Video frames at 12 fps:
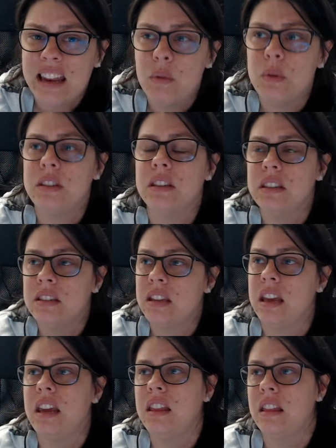It was
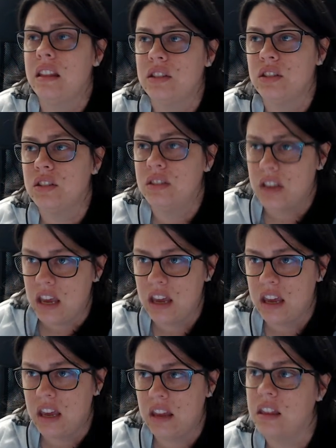insane that just
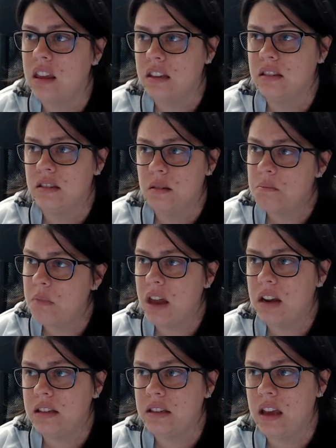taking this
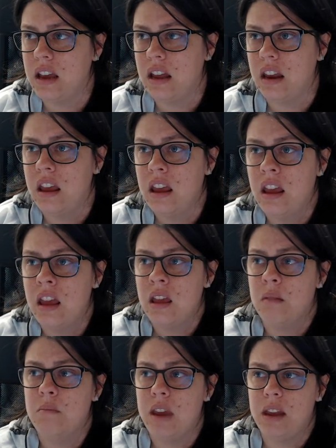medicine
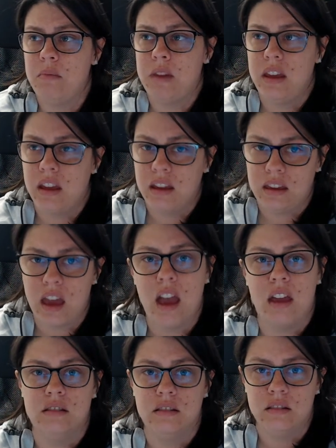made me
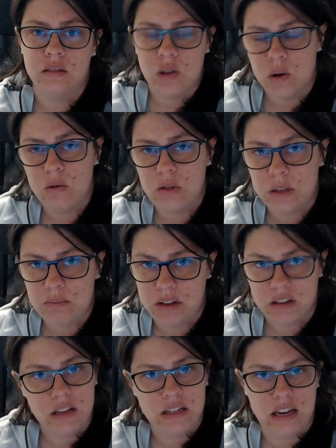again so
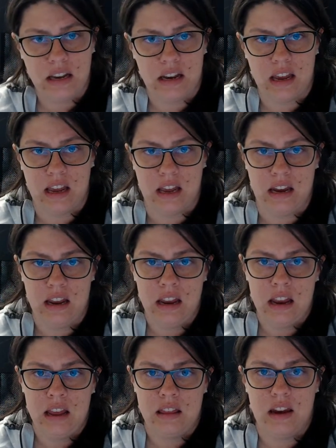debilitated
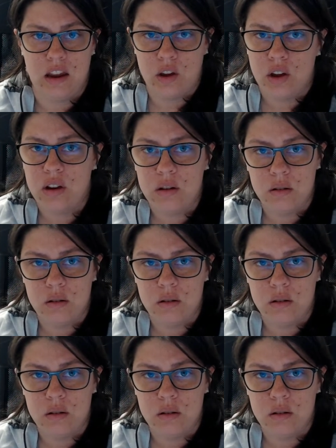that I couldn't